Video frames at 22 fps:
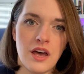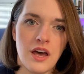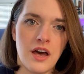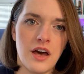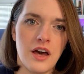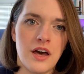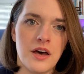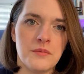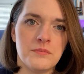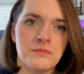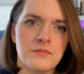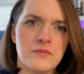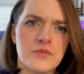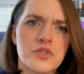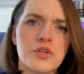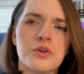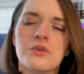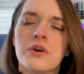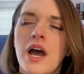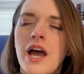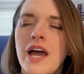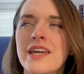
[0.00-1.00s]

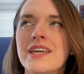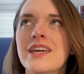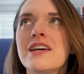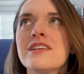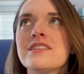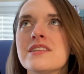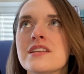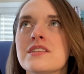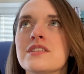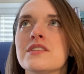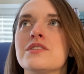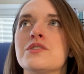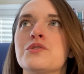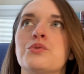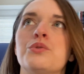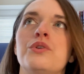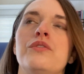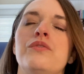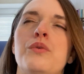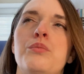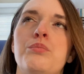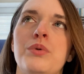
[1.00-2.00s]
So I guess this is
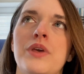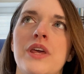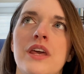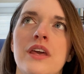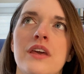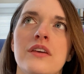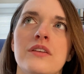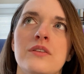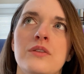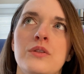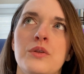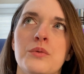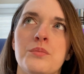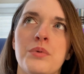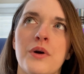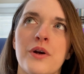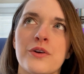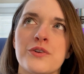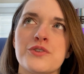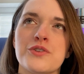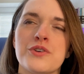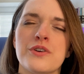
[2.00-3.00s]
sort of a big
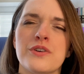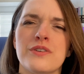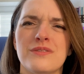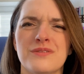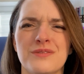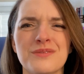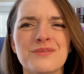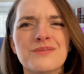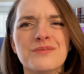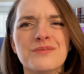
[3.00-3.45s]
departure